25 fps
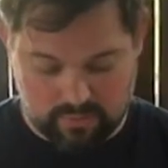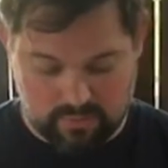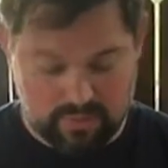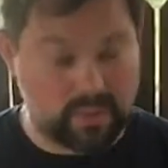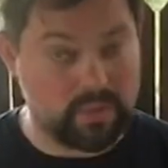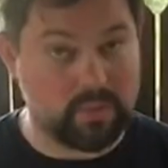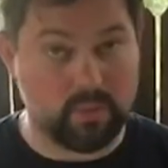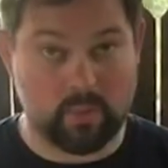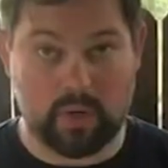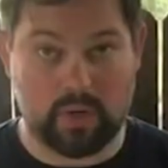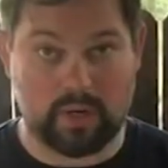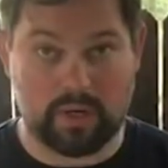
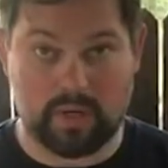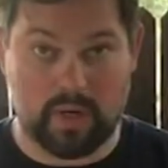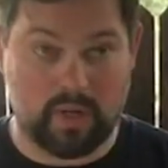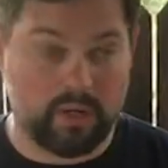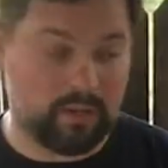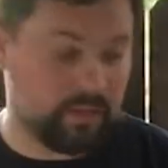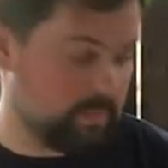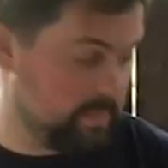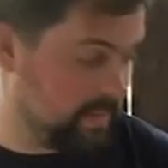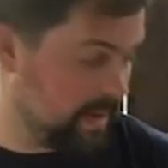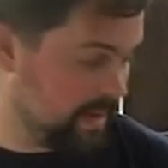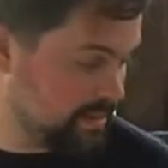didn't work at all
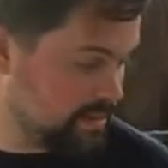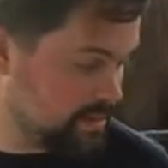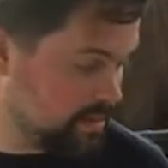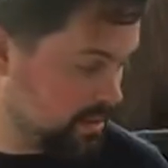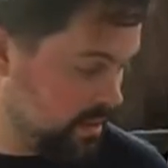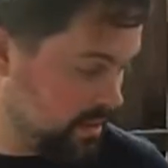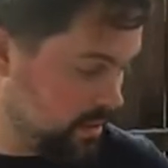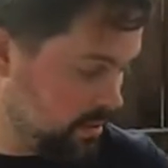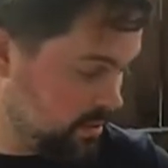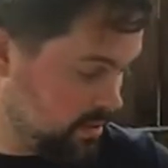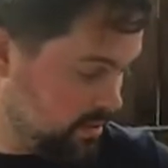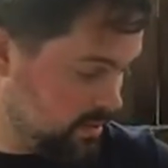in the Pine
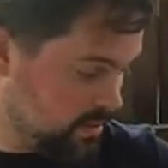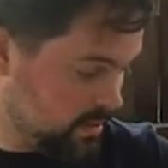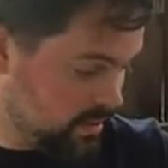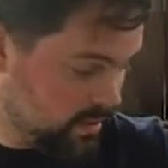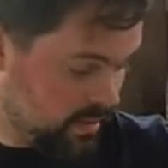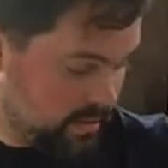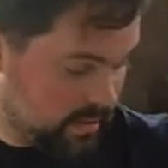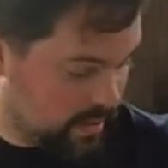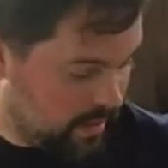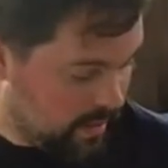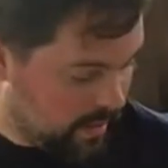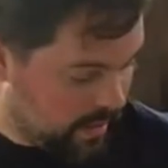Sol,
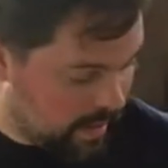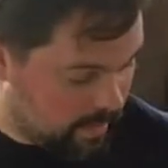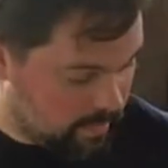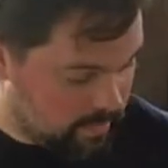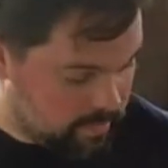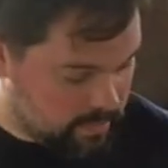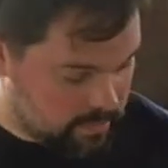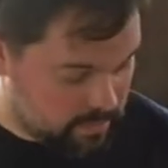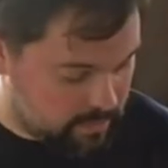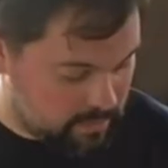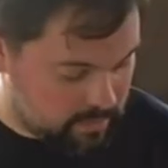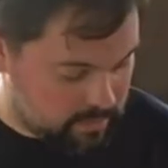I'm
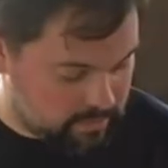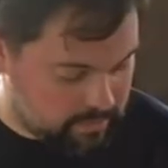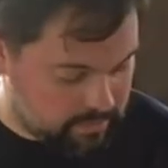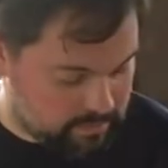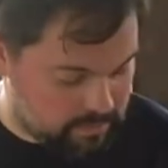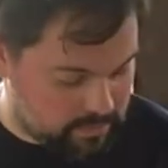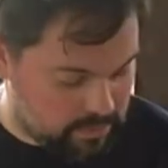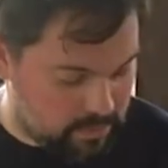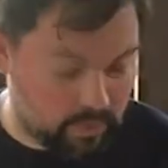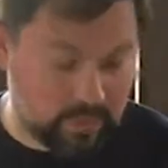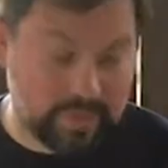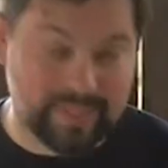gonna
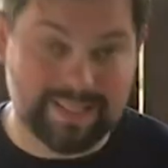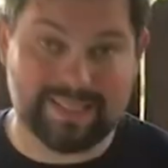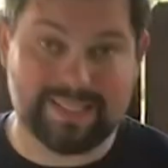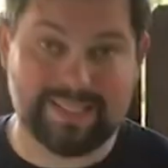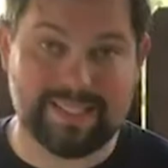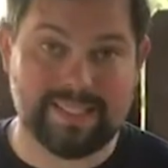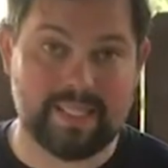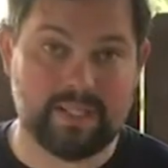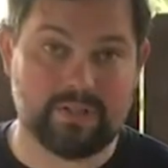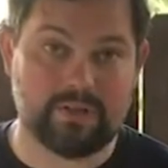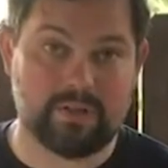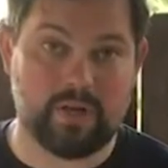soak it in
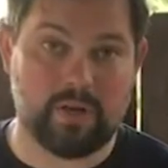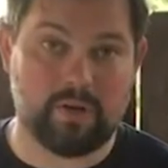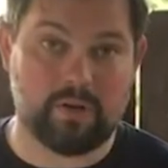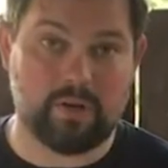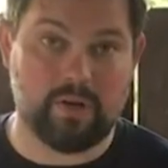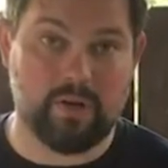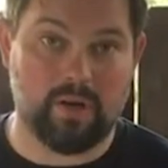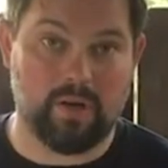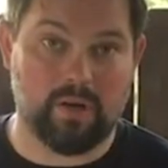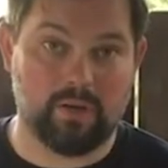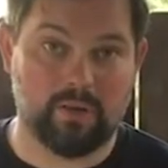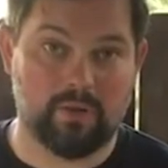denatured
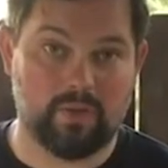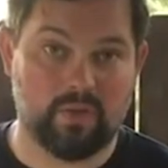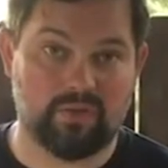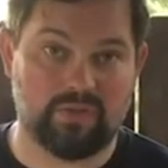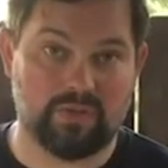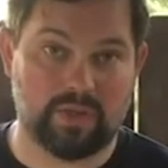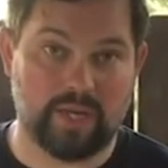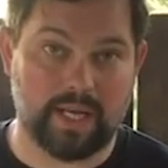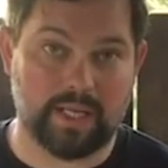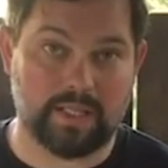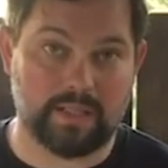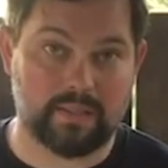alcohol
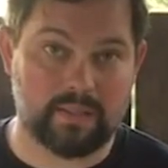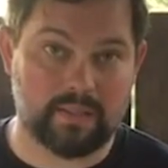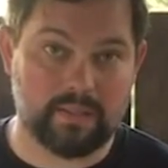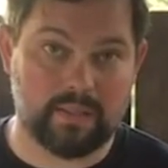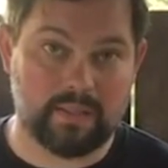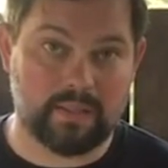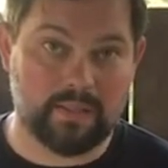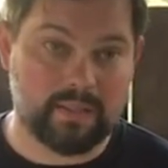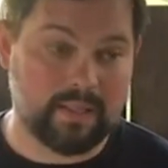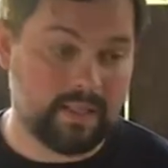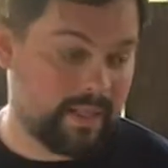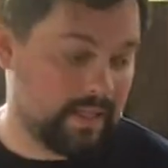overnight
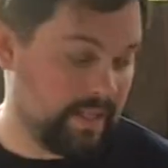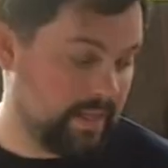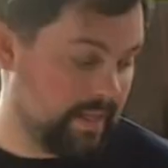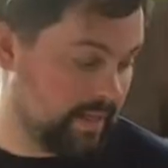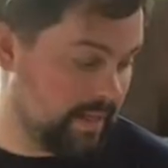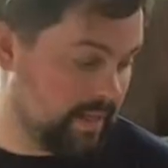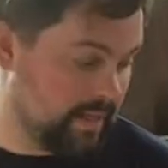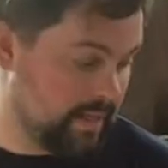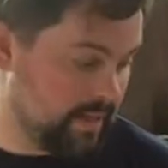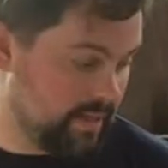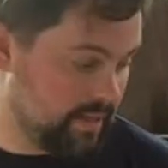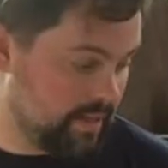
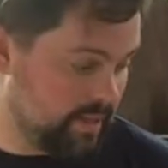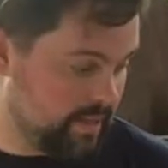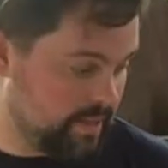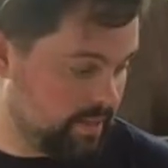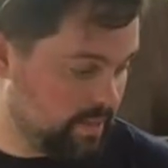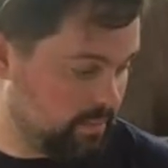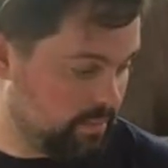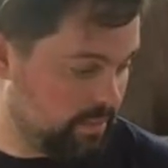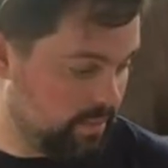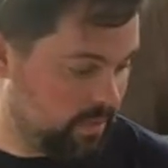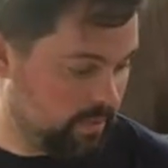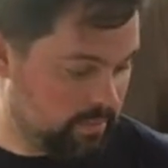and I
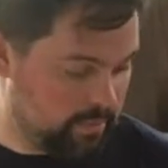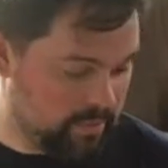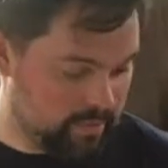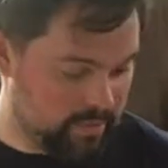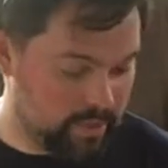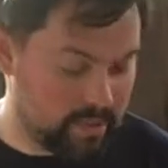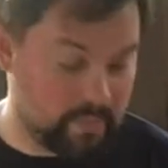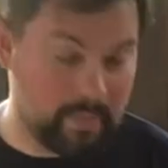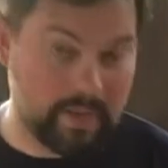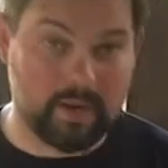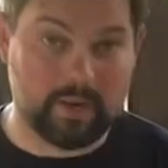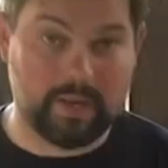think I put
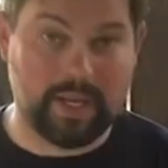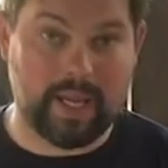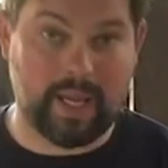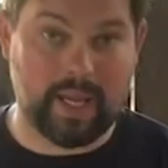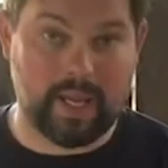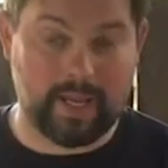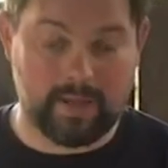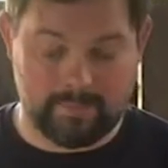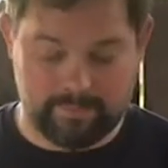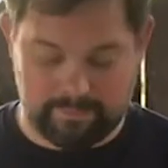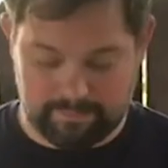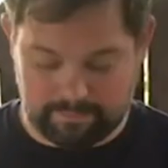it in a metal
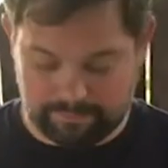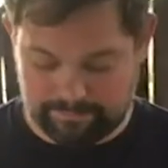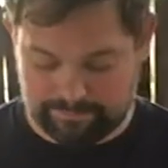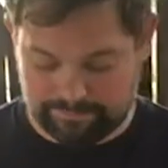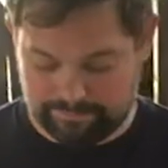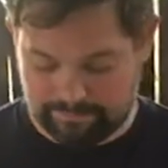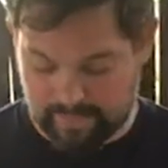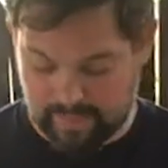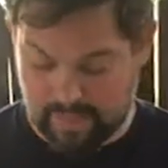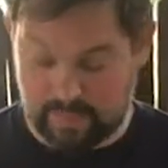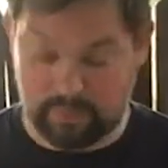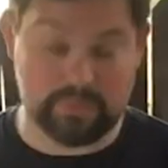can and
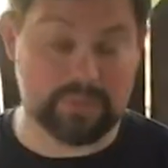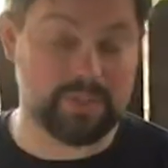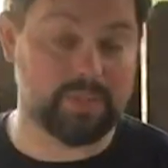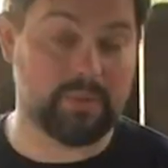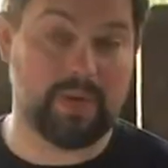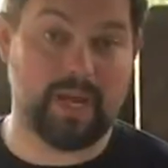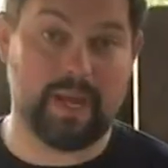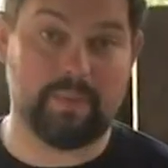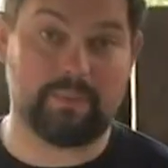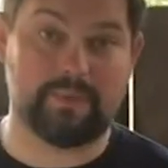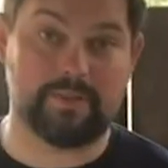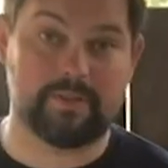we'll see
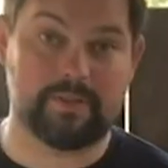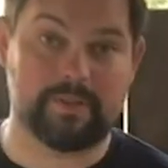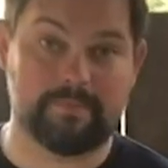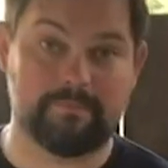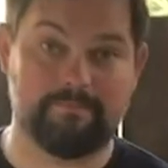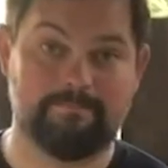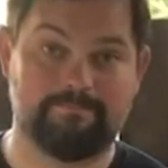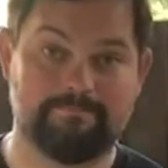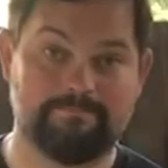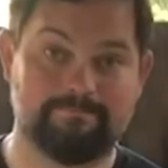what happens.